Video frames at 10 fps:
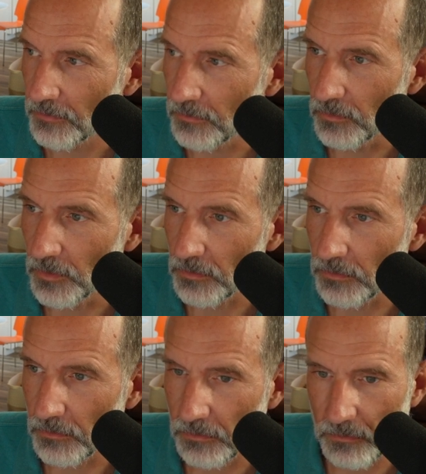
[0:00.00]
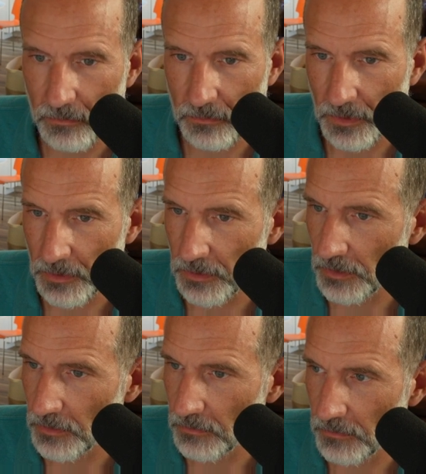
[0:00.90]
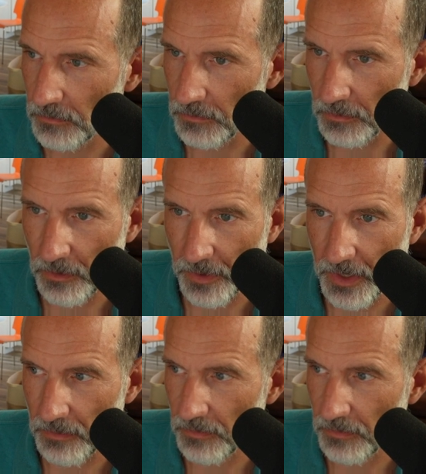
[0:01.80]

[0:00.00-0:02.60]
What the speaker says: Whoa, hey, all right.